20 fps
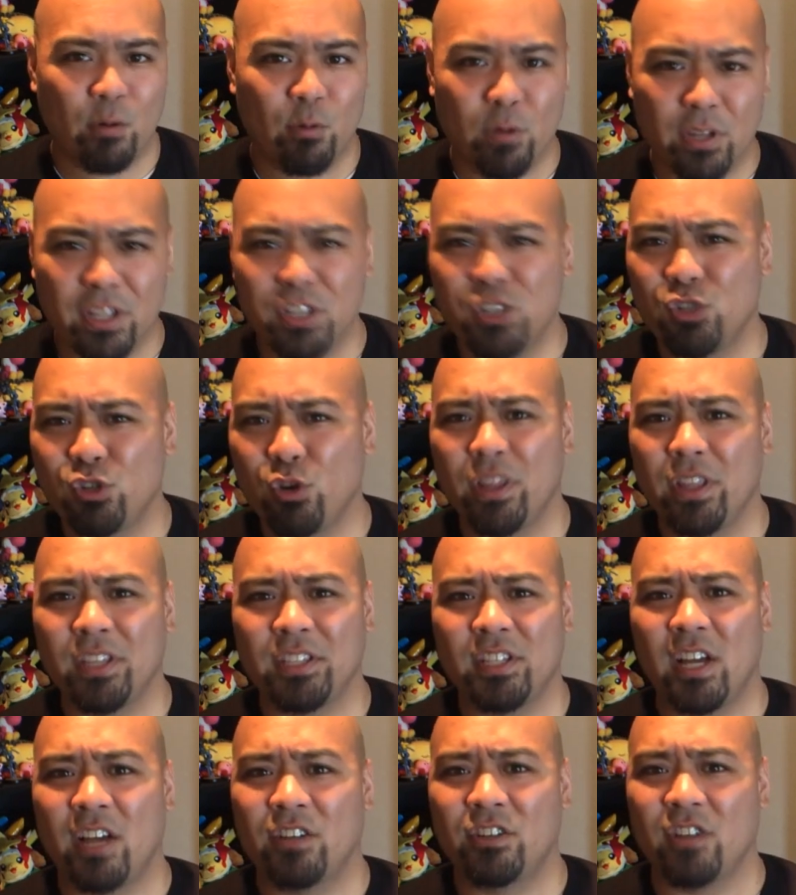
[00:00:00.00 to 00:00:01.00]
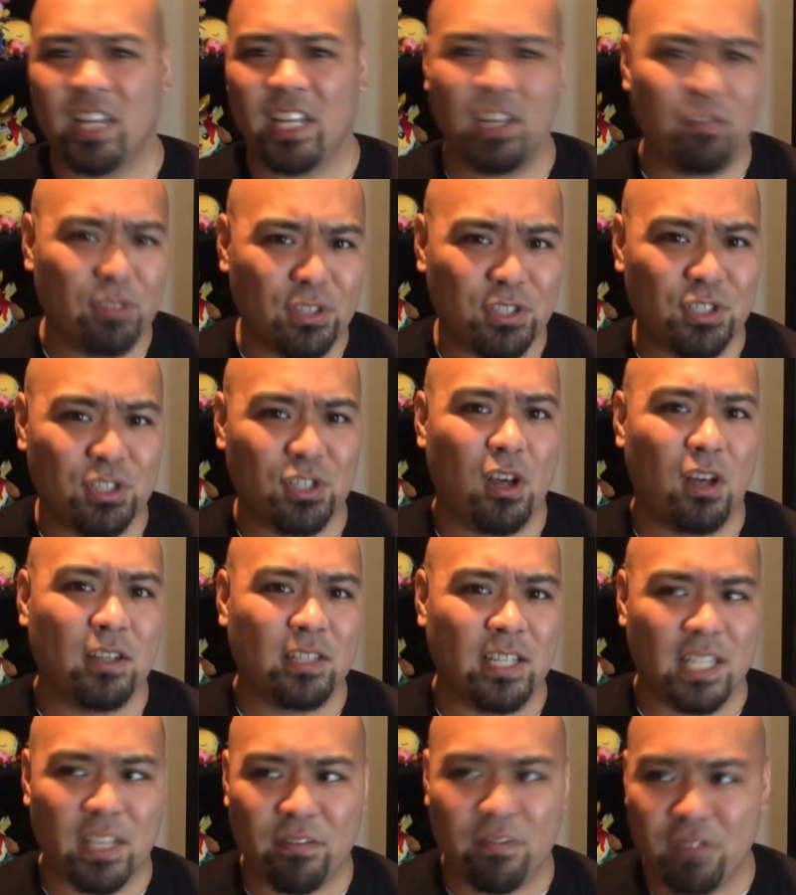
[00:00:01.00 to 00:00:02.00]
I really enjoy the soundtrack, even the song
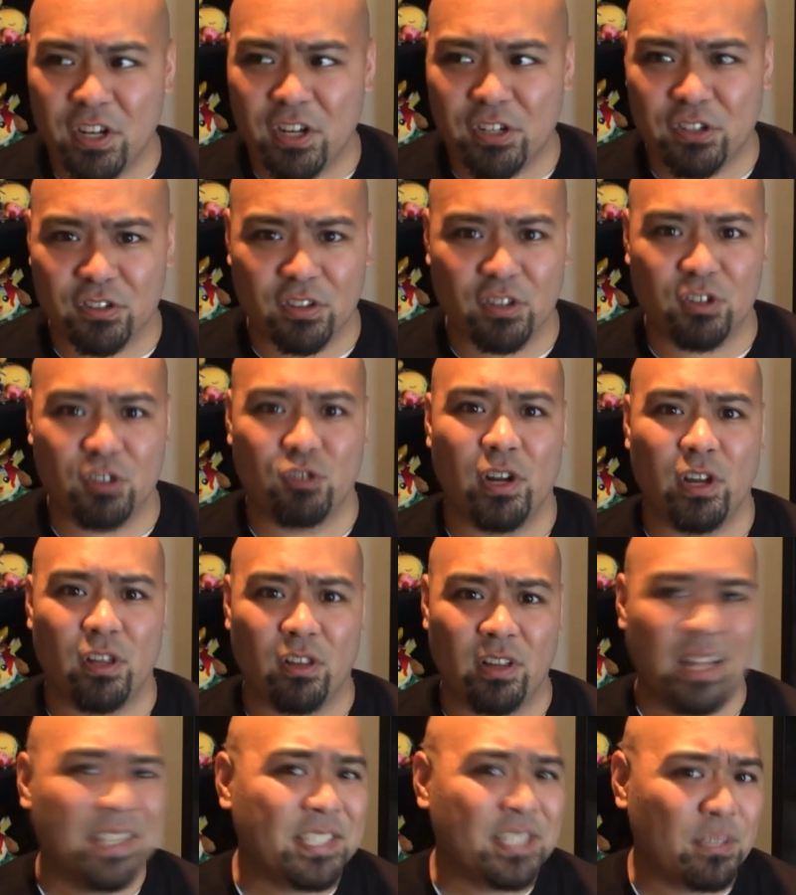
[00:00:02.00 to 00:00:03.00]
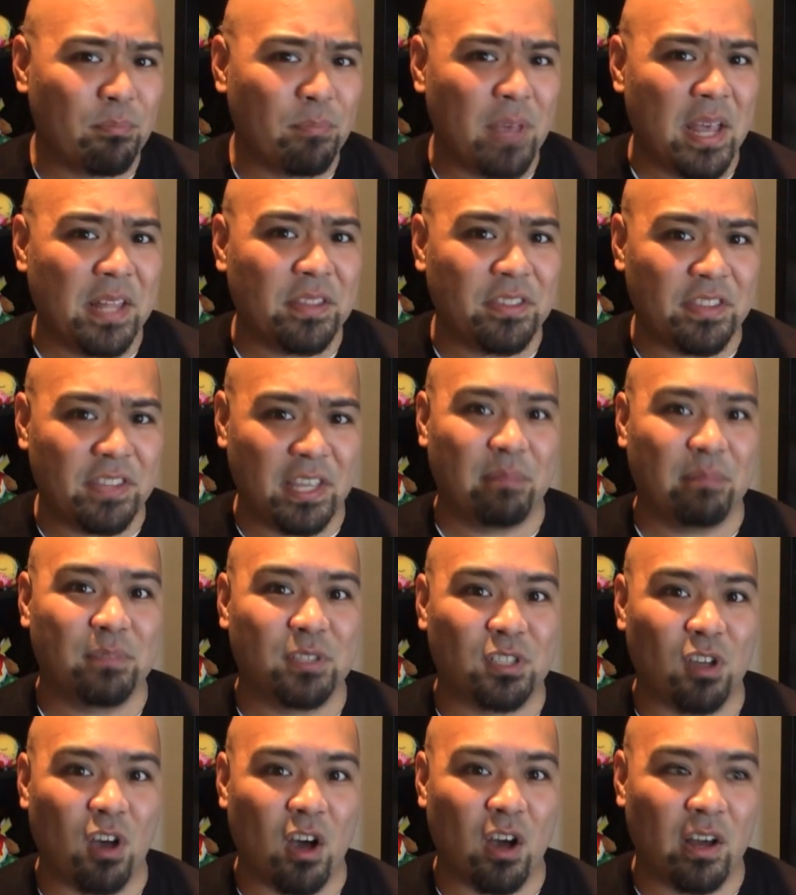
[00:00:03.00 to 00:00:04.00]
that they featured in the trailer. That's the main theme
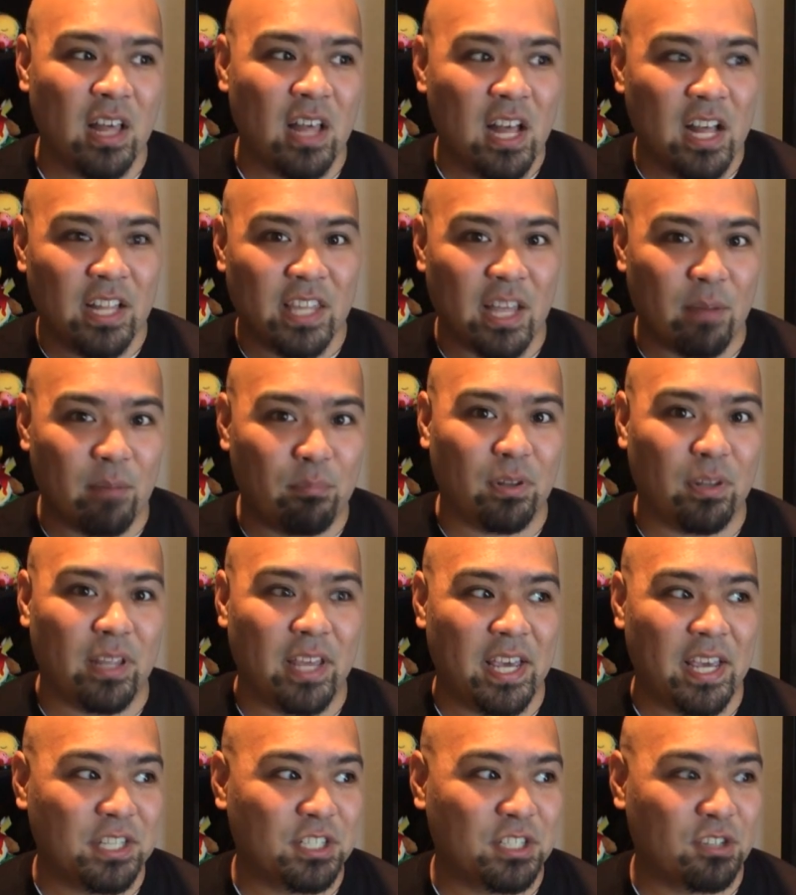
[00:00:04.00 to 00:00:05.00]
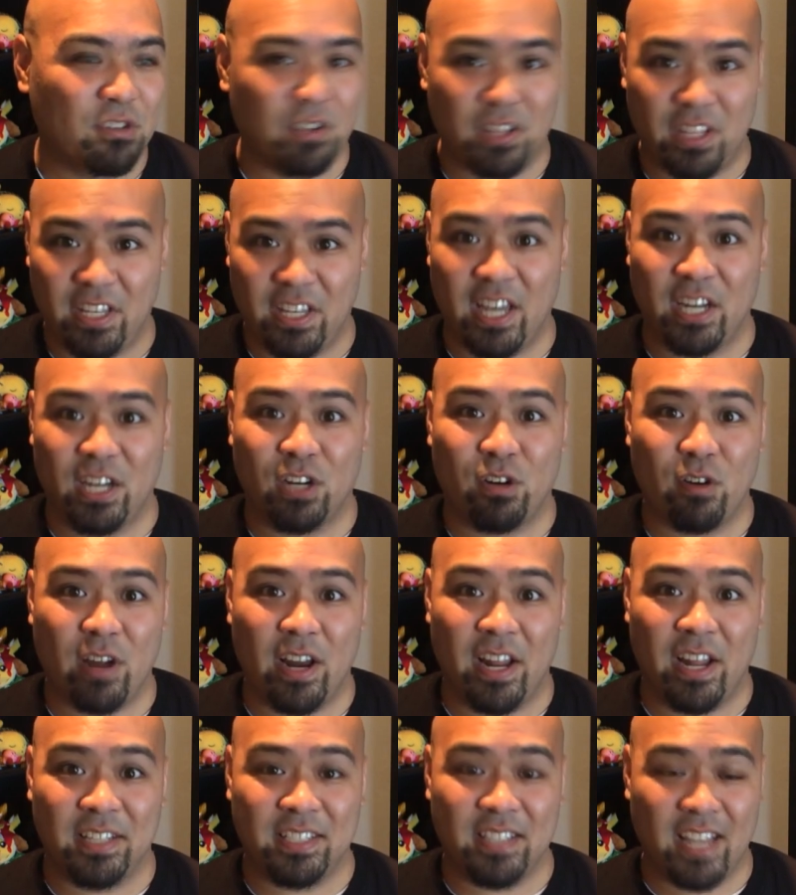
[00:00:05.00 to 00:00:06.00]
song that plays during the end
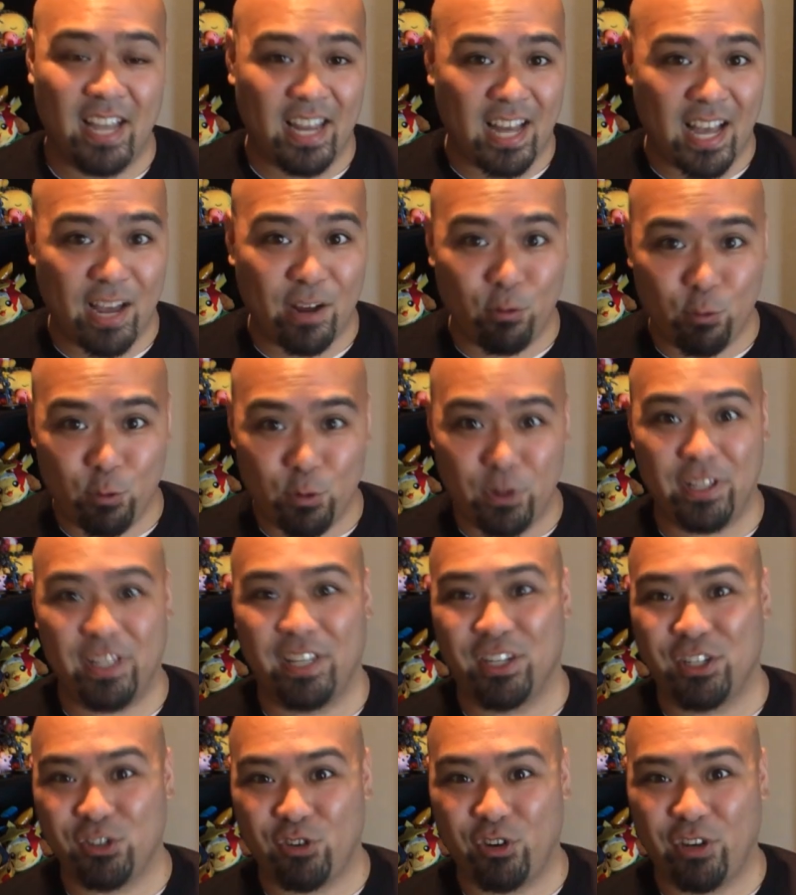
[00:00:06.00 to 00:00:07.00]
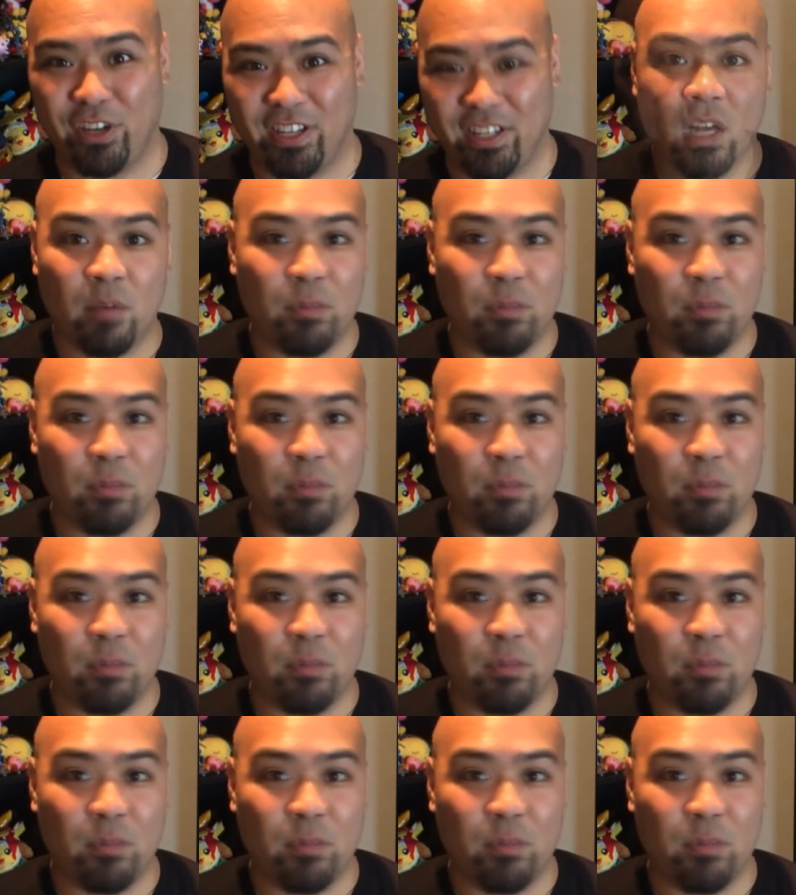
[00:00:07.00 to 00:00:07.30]
credits, and I really enjoy it.